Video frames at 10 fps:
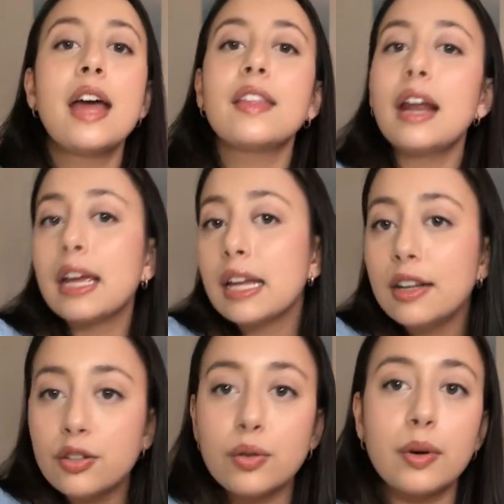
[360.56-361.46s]
that I can
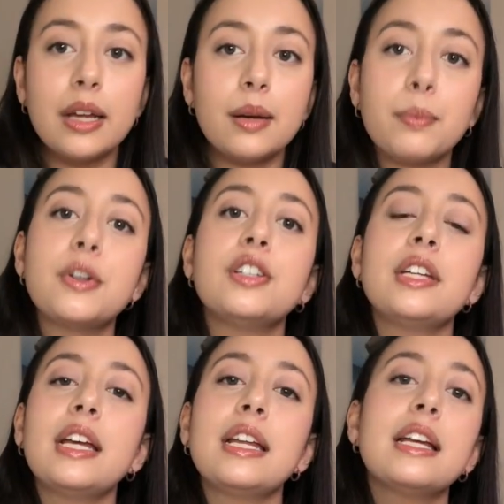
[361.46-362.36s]
enjoy and
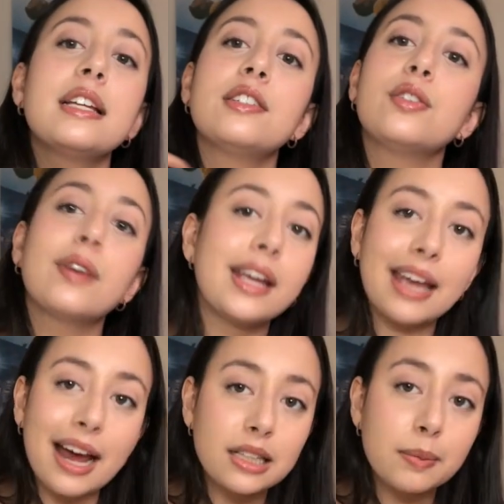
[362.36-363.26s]
appreciate is Great
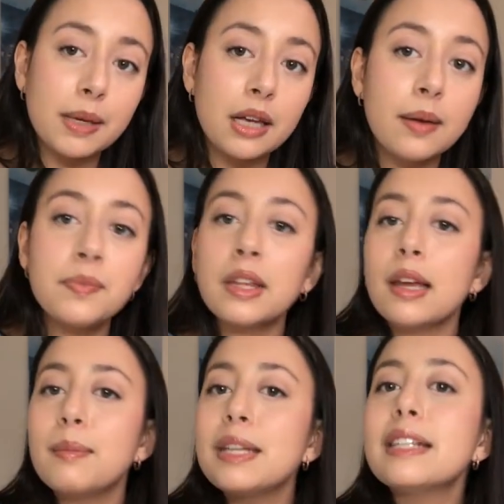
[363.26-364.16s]
Gatsby,
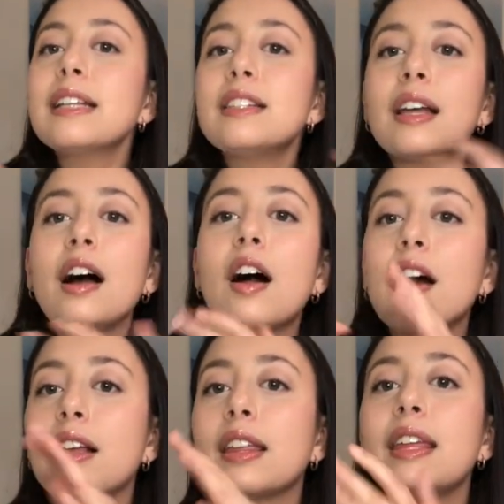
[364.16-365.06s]
because
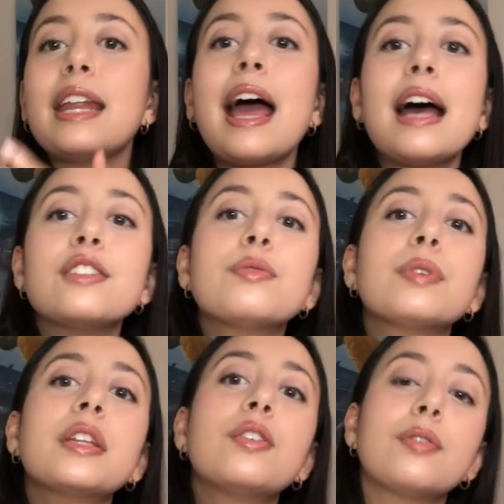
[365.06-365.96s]
it has a
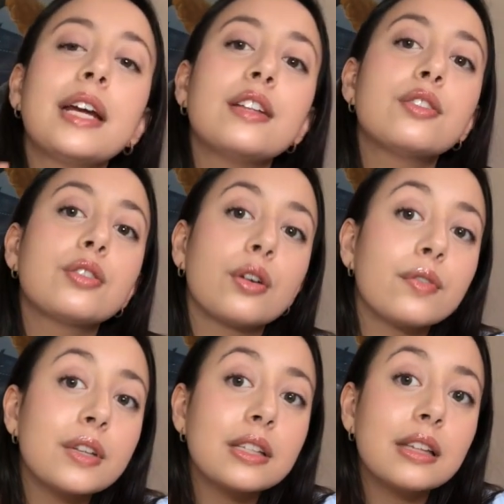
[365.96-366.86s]
really great
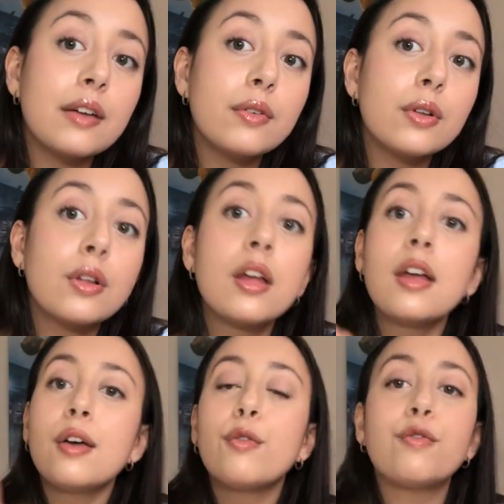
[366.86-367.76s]
surface level,
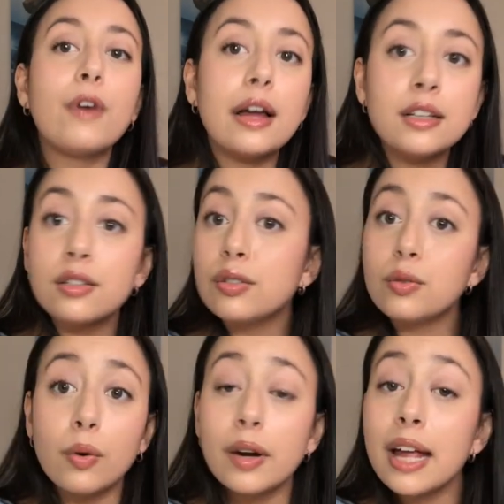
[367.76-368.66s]
fun
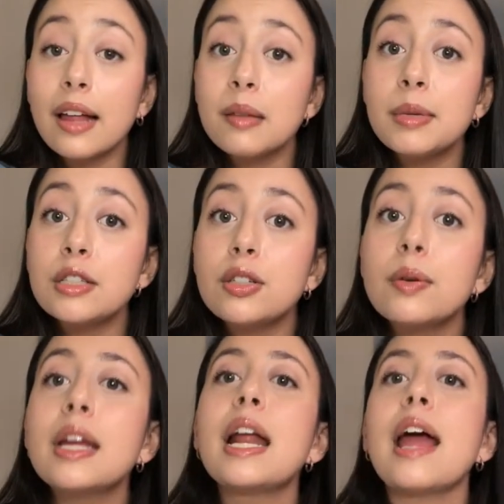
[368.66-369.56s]
story element to
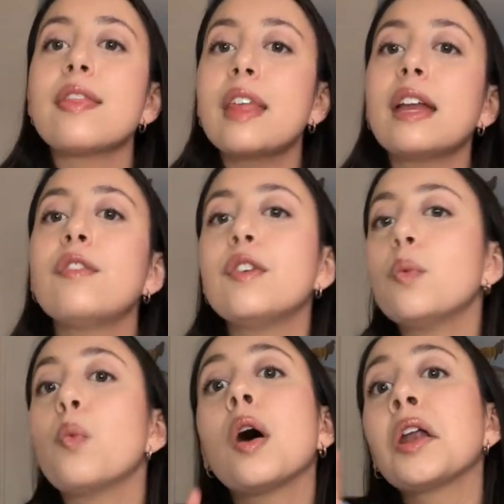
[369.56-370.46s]
it. And then if you
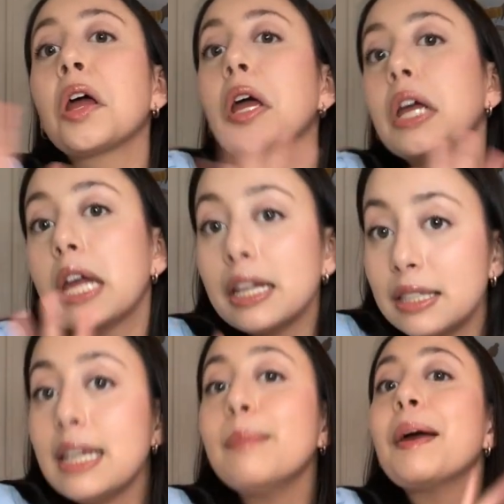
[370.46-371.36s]
want to get
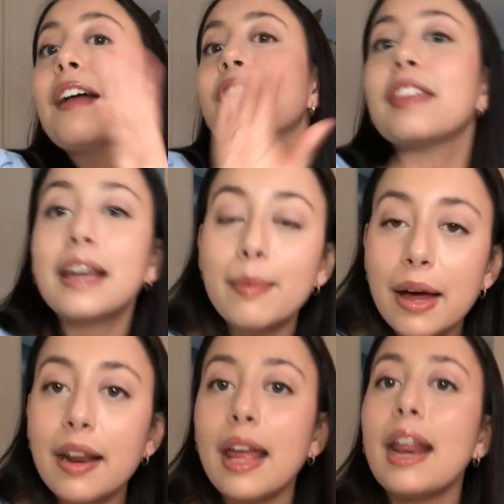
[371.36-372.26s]
deep and think
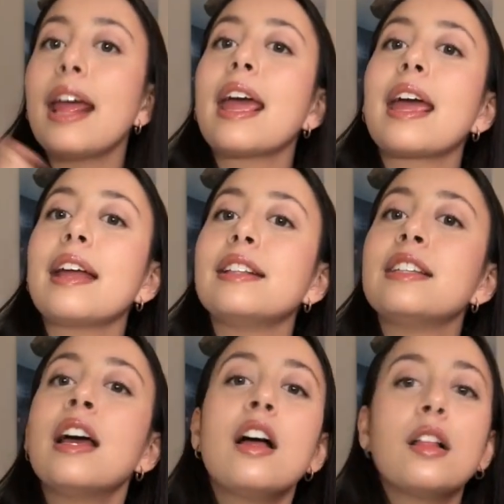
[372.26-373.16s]
about it and
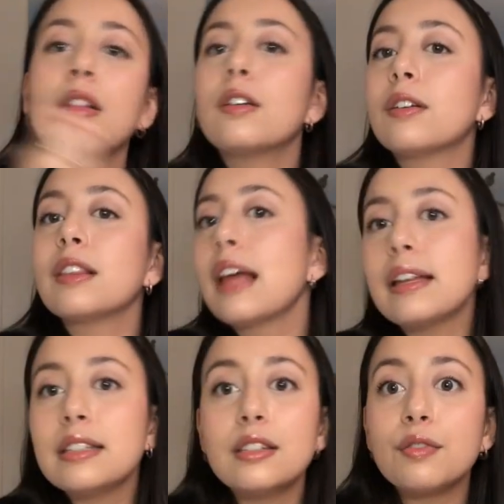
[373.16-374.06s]
learn
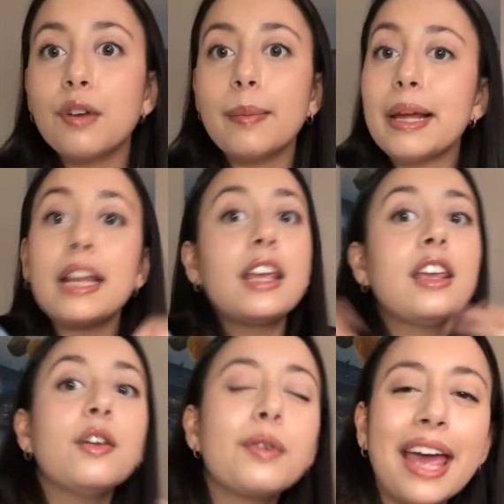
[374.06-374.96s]
lessons from it,
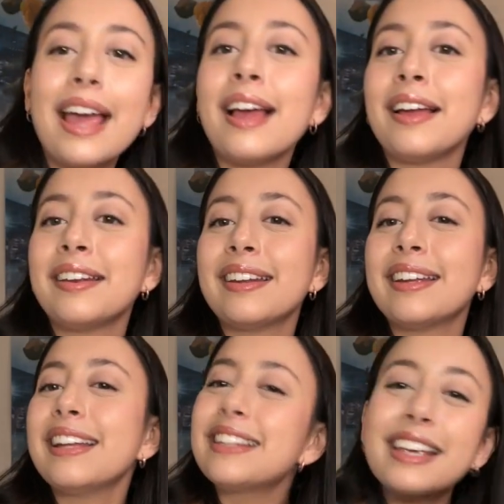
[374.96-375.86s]
you can.
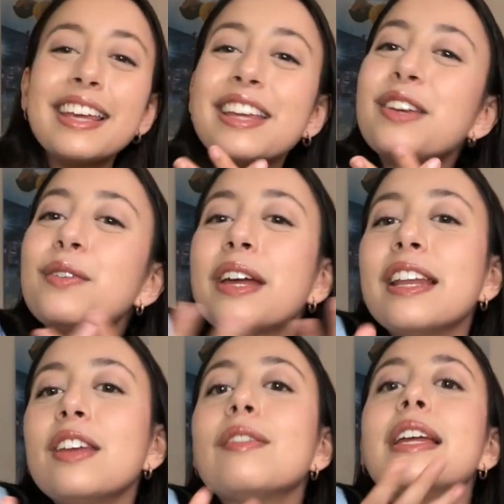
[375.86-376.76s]
It's like you
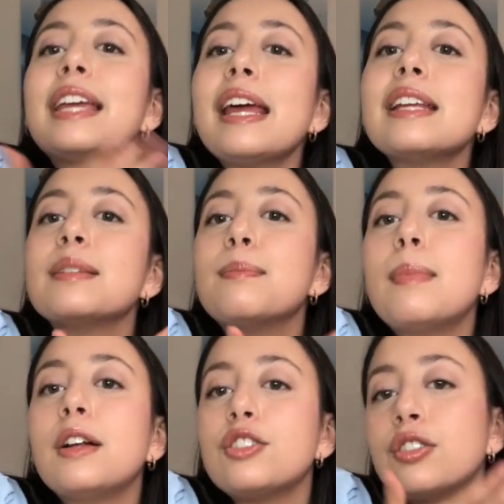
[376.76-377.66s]
can get as
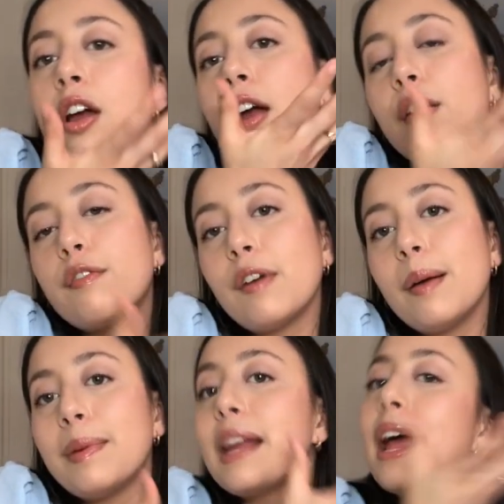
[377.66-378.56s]
much
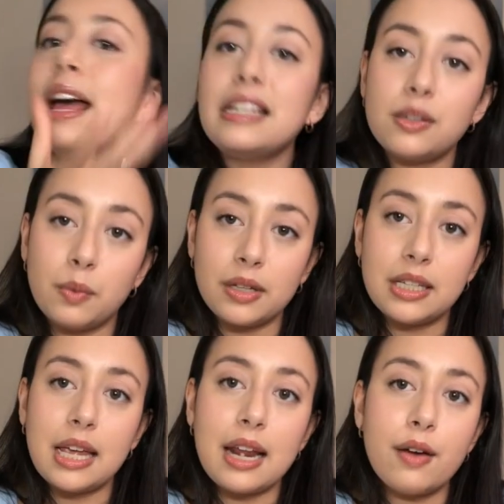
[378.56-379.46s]
from it as you want to
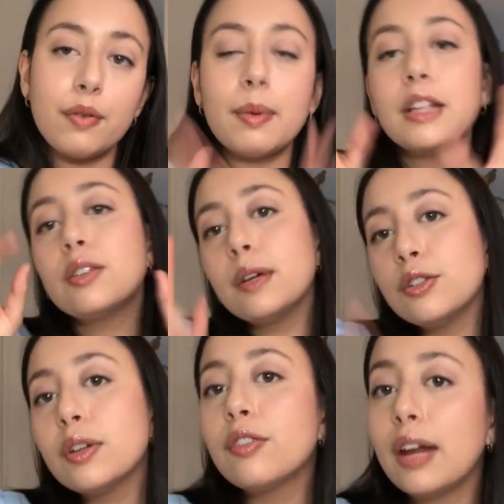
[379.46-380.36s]
get out from it. So I
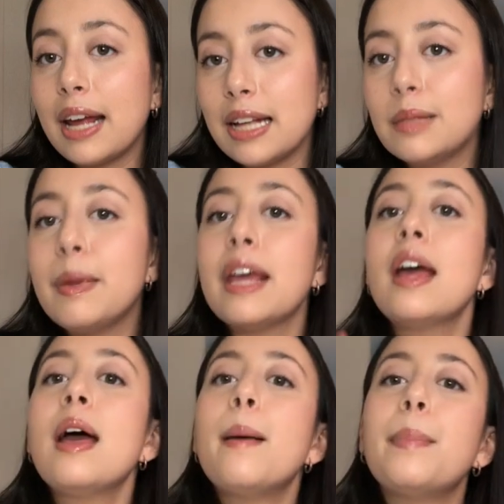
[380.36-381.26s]
enjoyed Great Gatsby,
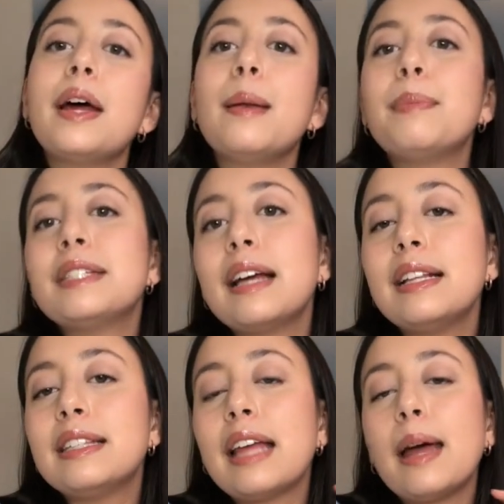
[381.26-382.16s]
but
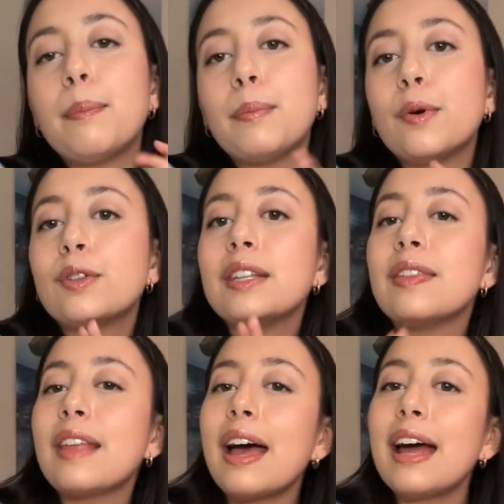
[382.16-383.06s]
besides that, books
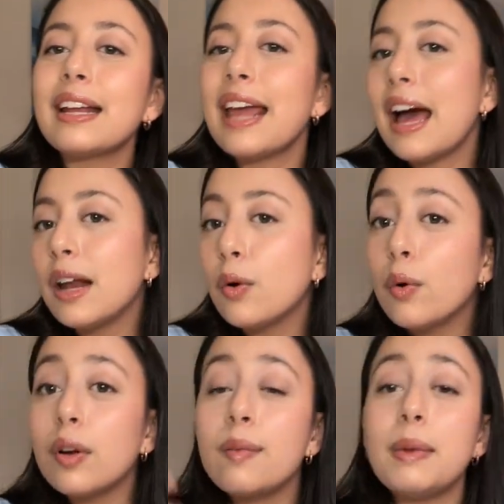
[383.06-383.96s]
in that
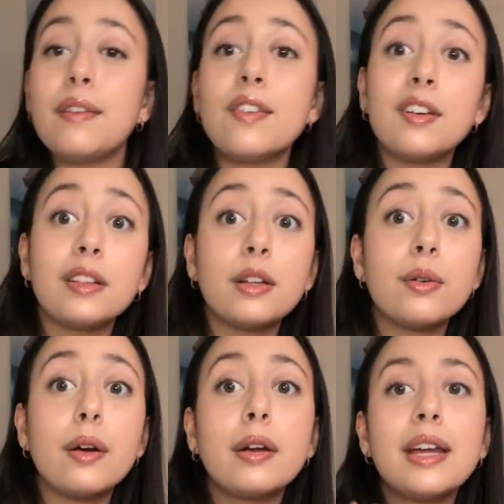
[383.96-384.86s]
category of being very
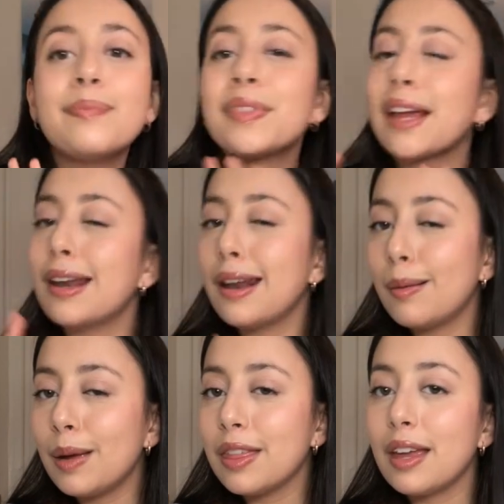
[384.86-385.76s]
literary, not
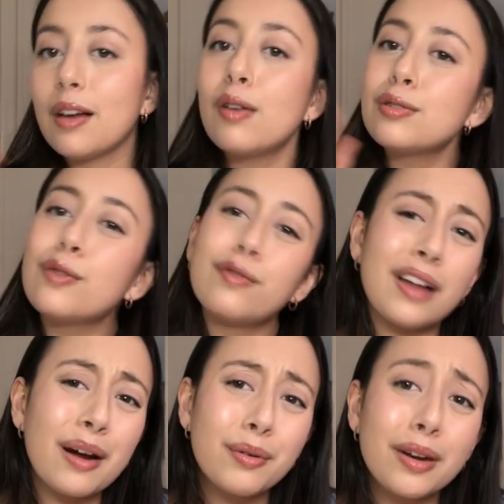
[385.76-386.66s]
my thing. Also
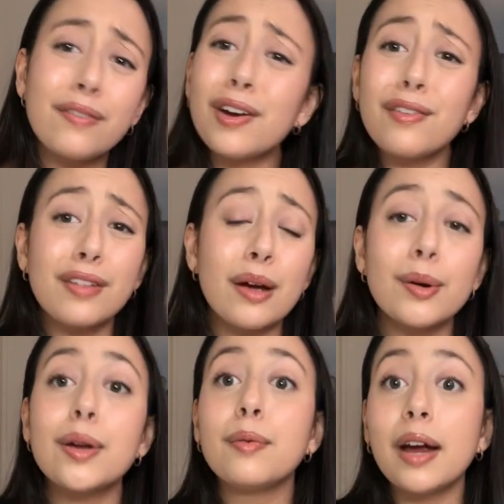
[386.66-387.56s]
flowery, very
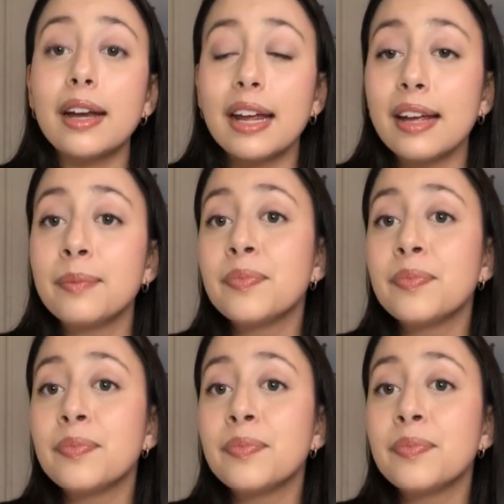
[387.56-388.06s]
flowery writing,